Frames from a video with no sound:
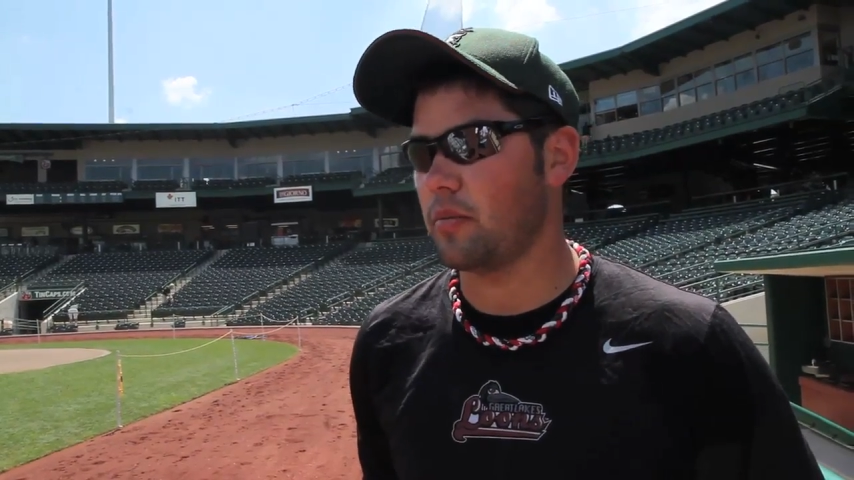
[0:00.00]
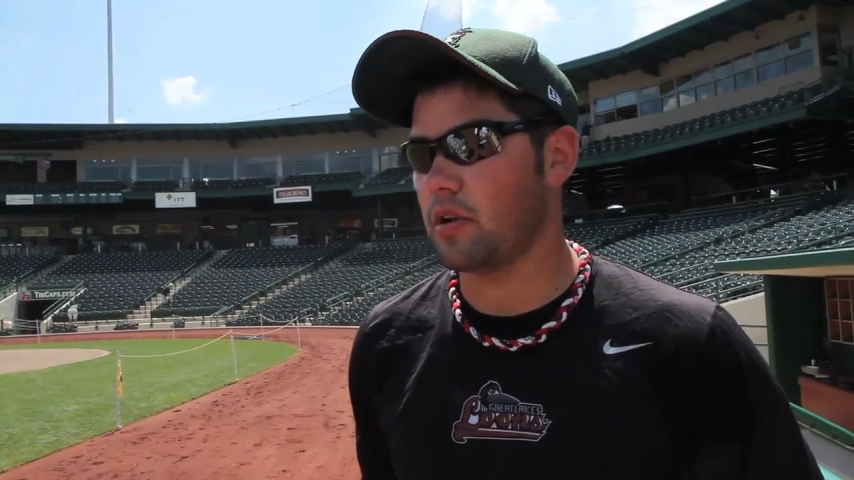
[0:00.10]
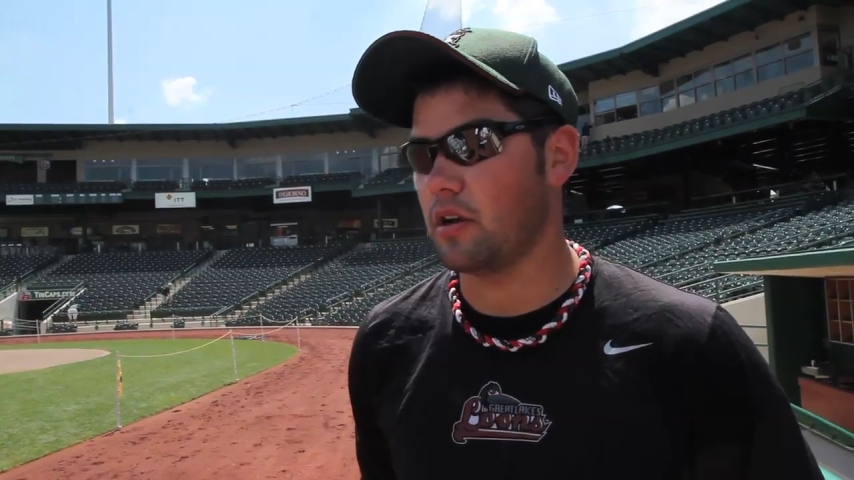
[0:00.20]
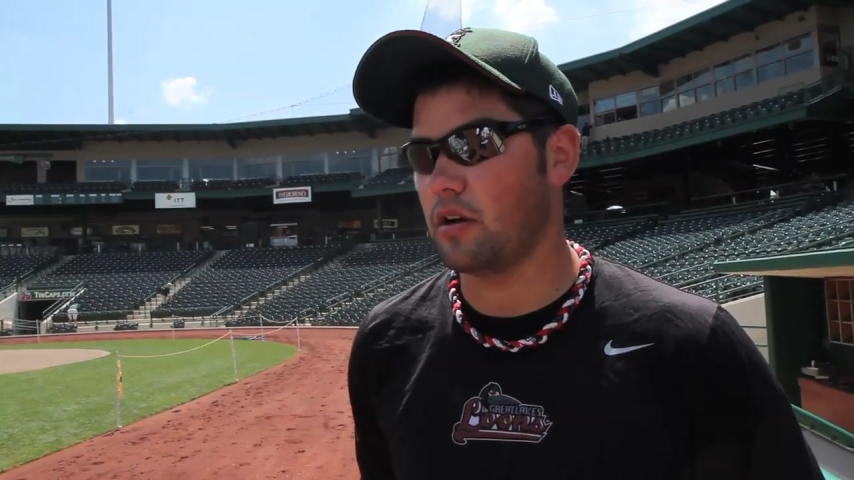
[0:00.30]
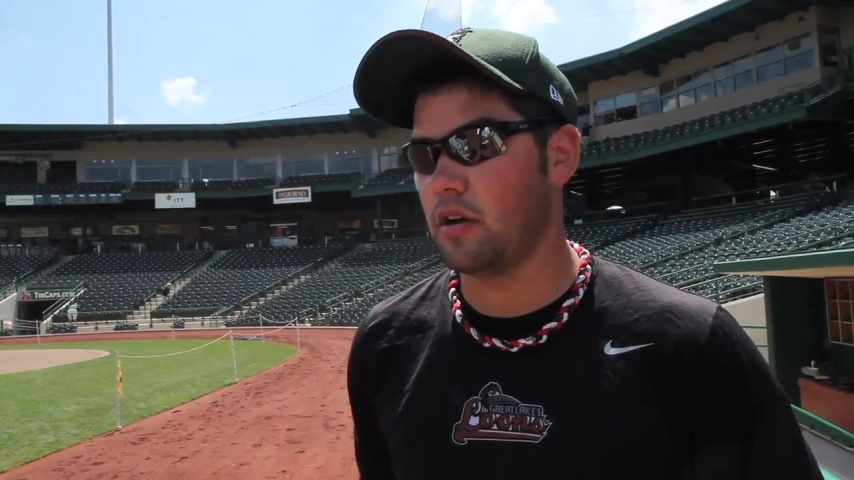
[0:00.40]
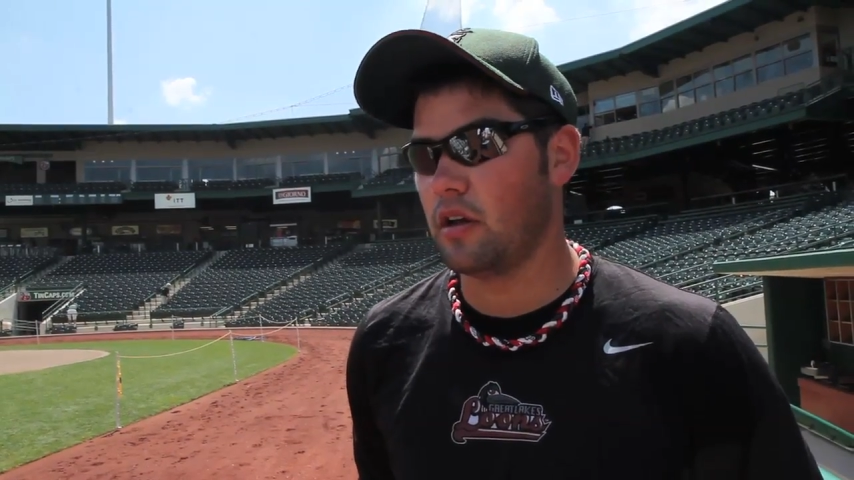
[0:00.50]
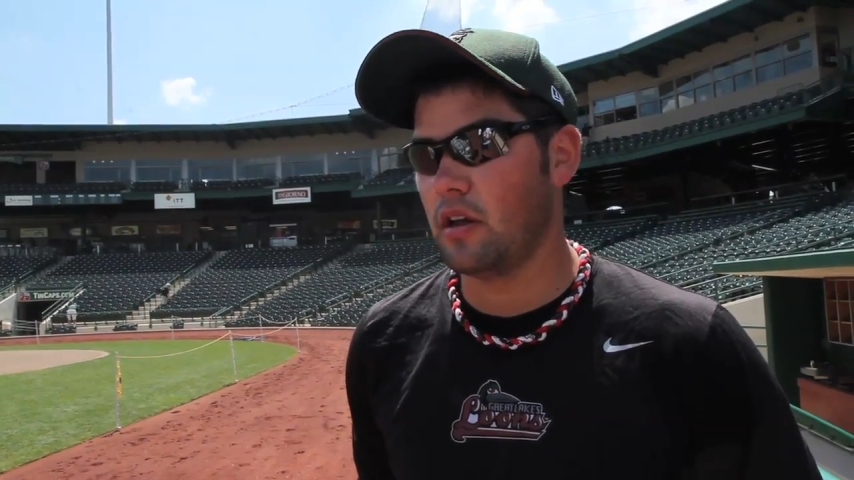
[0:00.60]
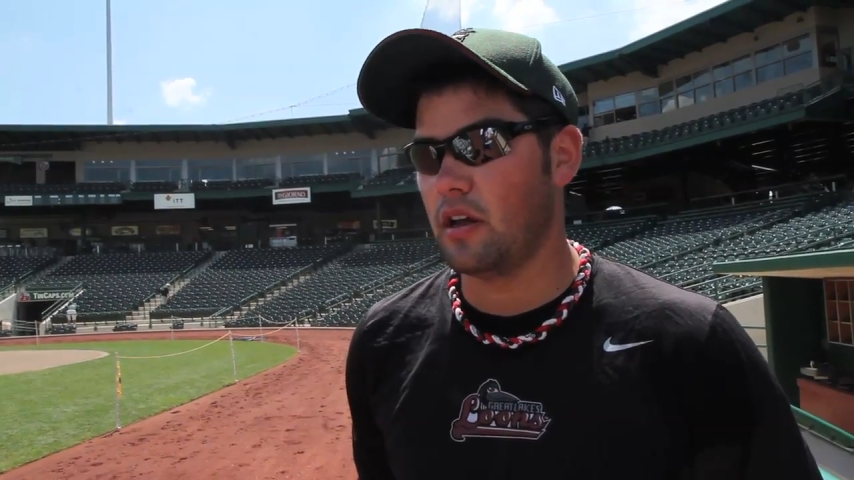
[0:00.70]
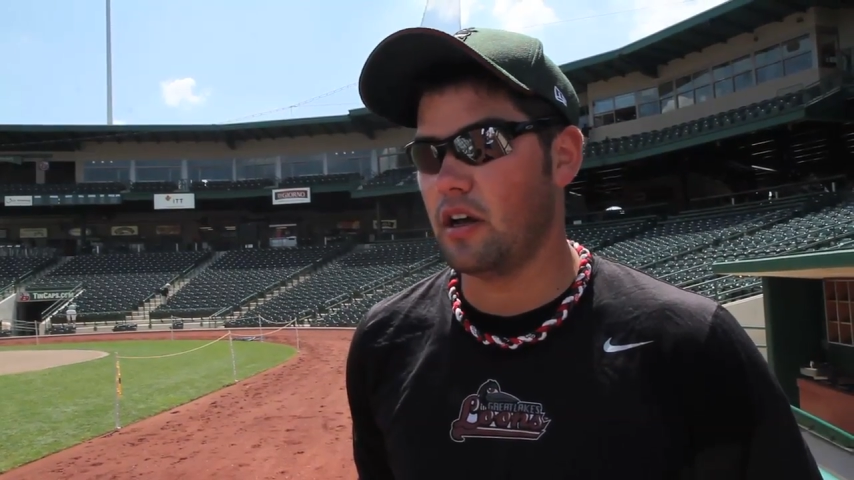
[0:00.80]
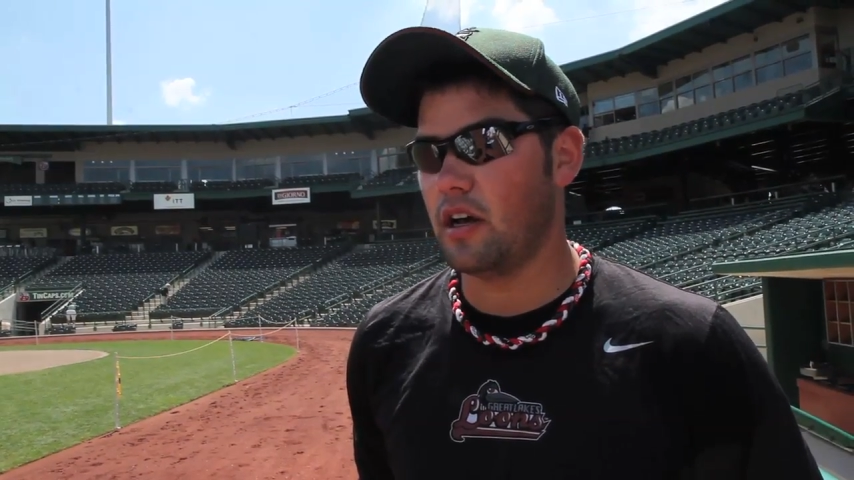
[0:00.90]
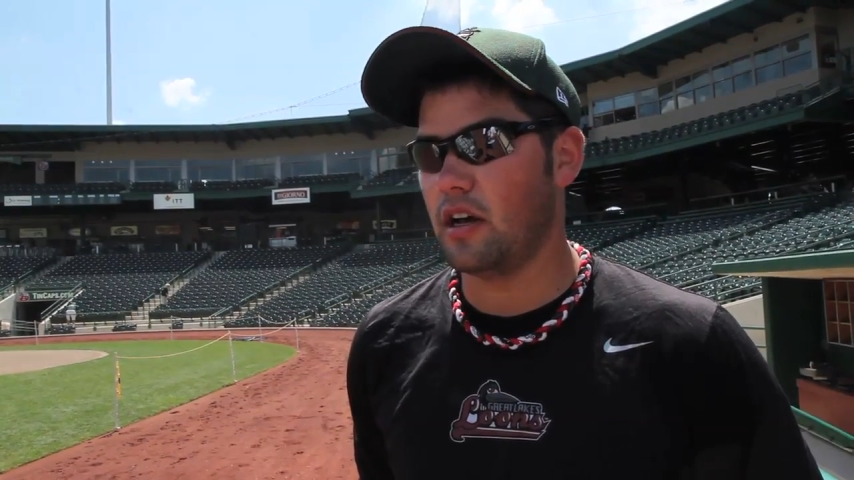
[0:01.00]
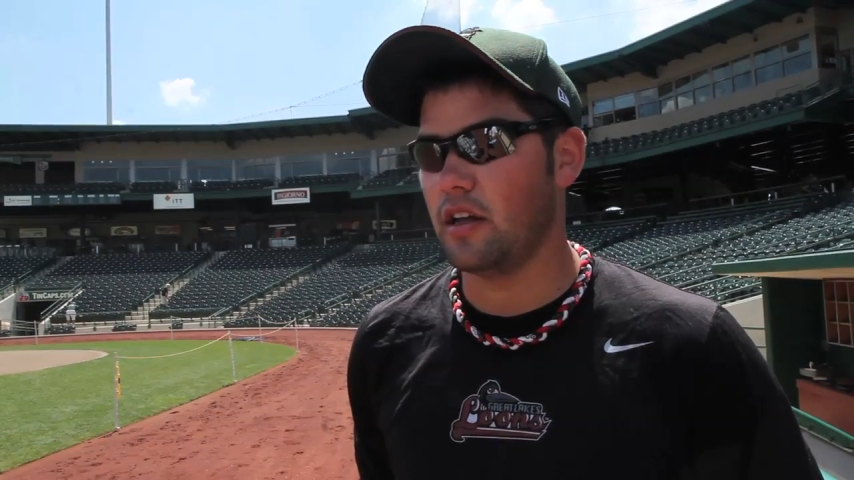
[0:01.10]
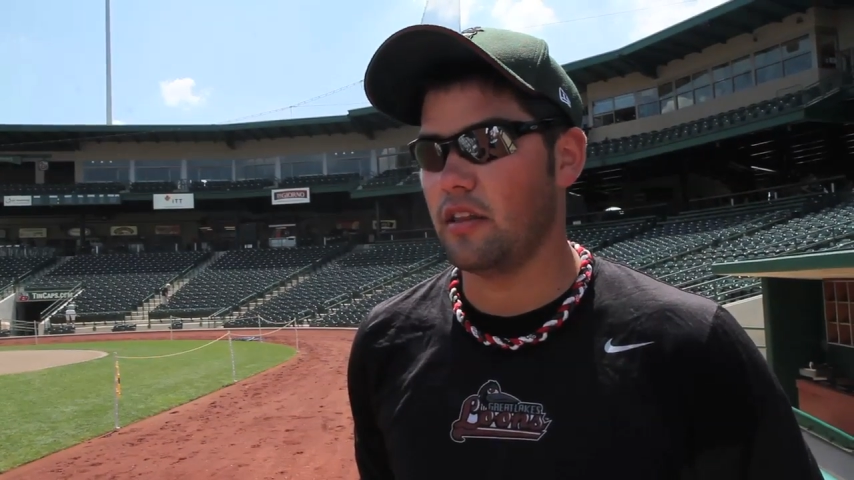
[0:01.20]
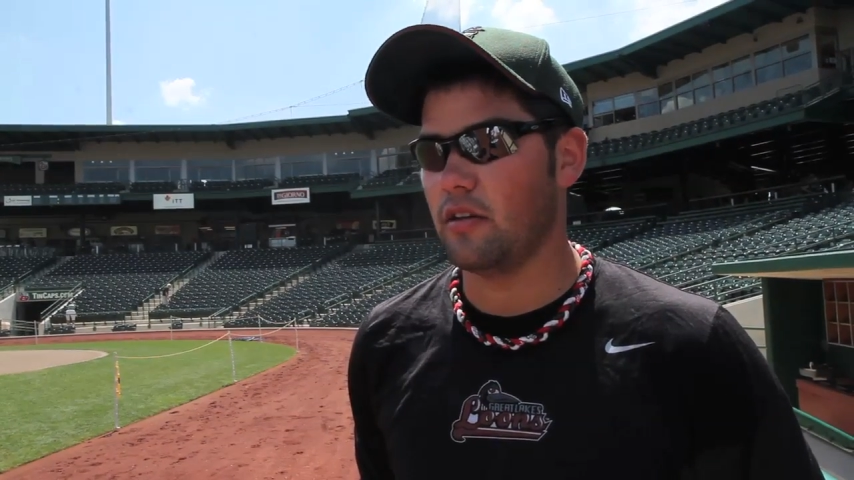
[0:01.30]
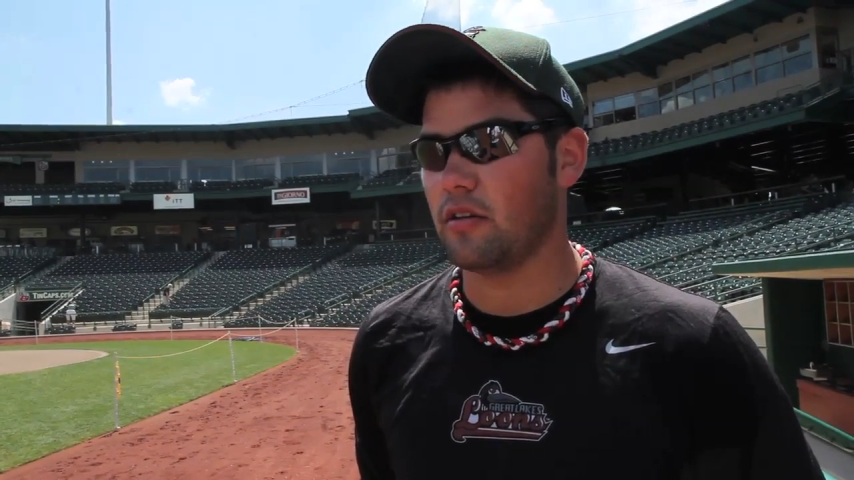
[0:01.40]
So
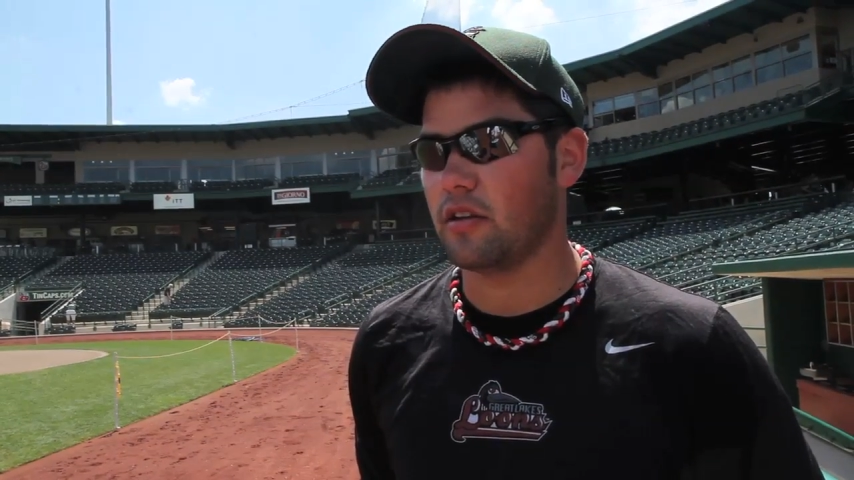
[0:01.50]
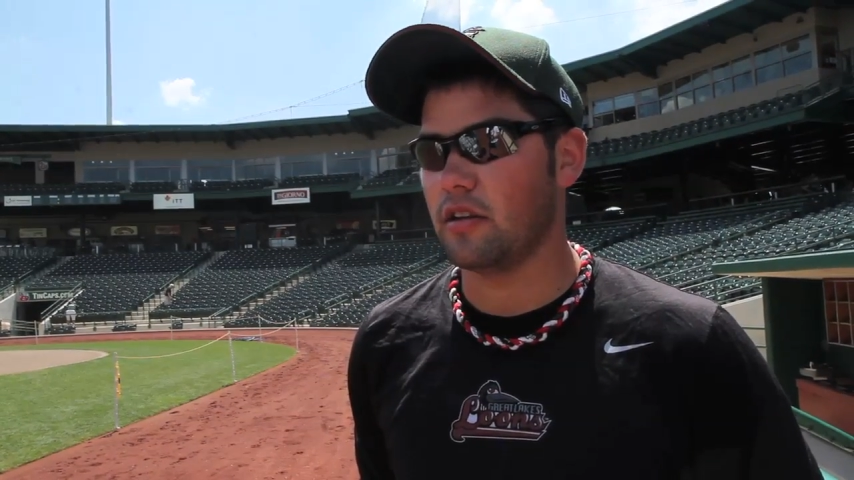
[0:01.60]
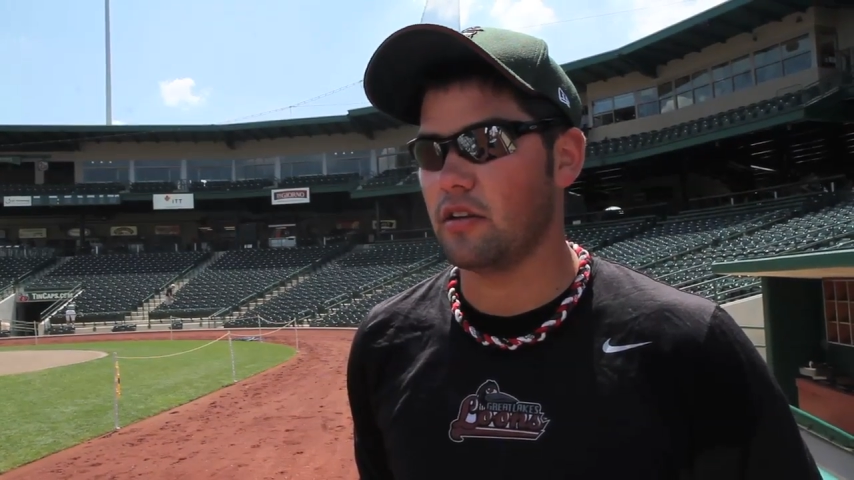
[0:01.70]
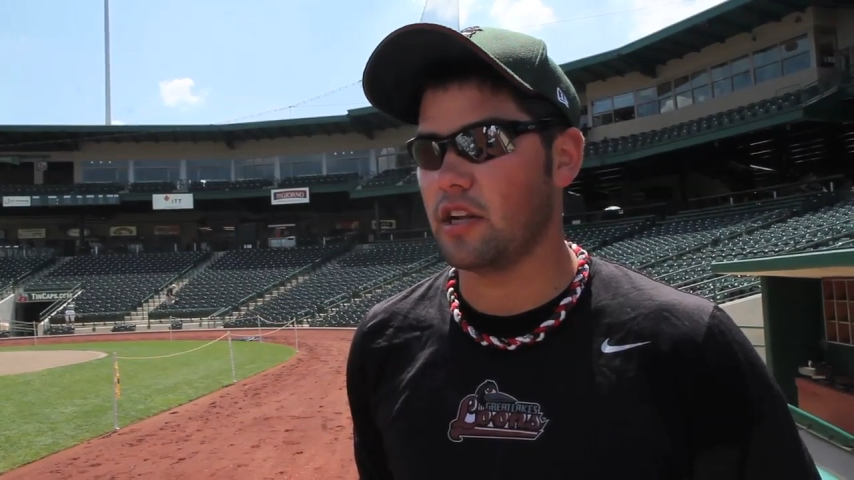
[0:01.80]
there's